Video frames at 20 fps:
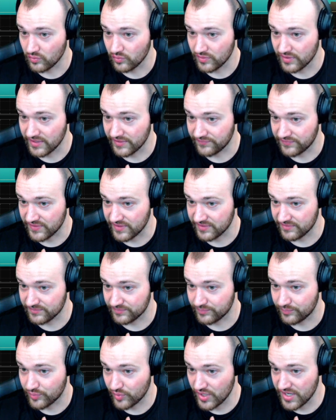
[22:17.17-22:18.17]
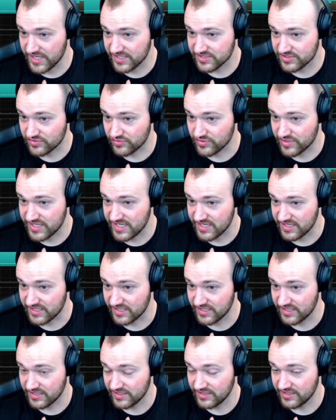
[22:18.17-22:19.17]
if it breaks through
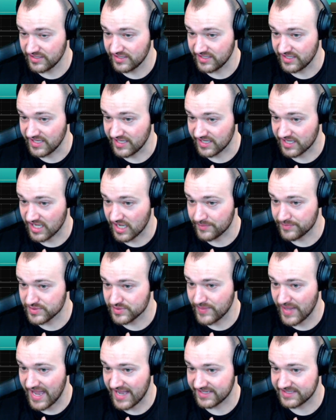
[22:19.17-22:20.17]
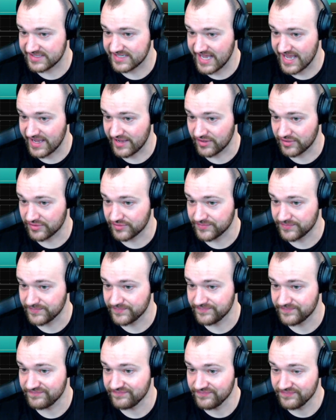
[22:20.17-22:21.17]
here, it comes back down
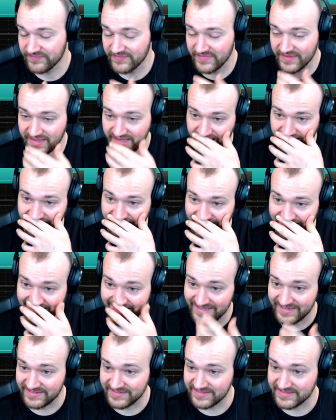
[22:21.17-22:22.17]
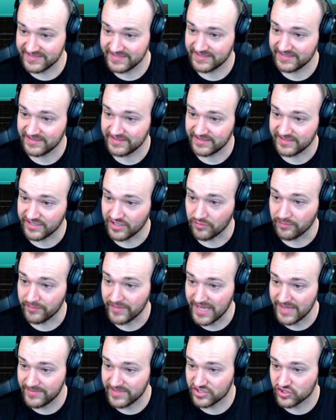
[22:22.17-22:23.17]
and, you know,
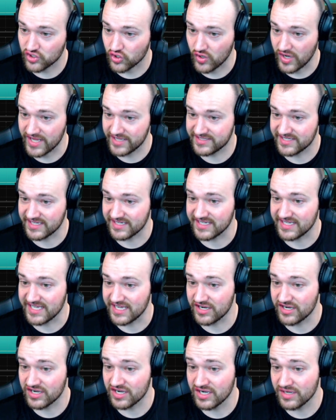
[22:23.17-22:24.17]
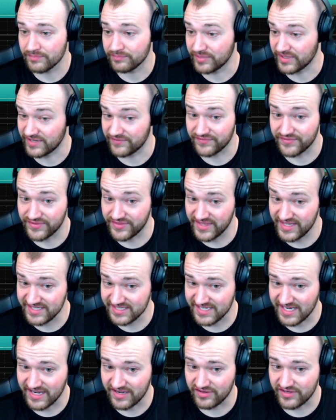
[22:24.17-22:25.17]
maybe treads in here. But if
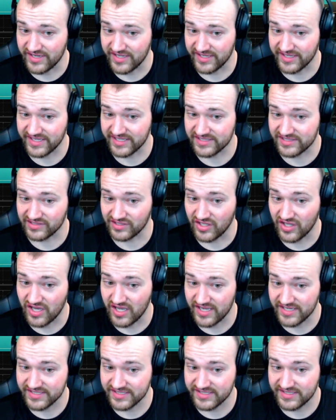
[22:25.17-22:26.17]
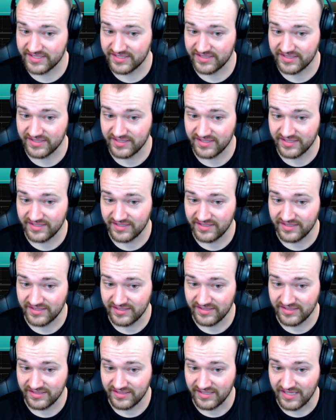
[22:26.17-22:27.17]
this area gets lost,
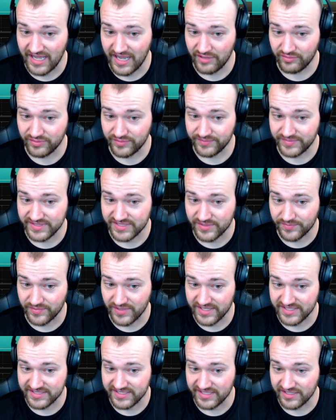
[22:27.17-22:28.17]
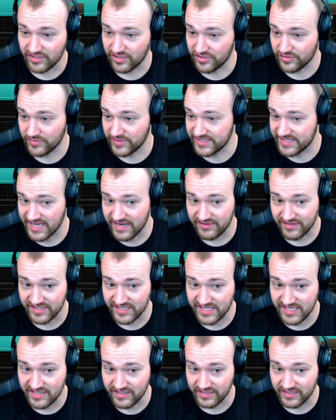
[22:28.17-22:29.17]
I wouldn't be surprised to see it all the way down in
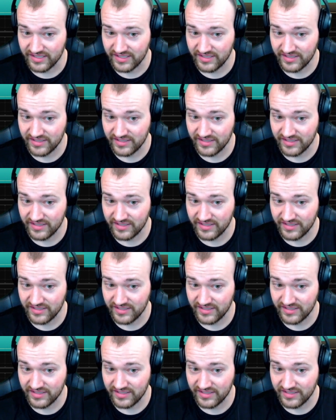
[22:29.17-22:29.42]
here.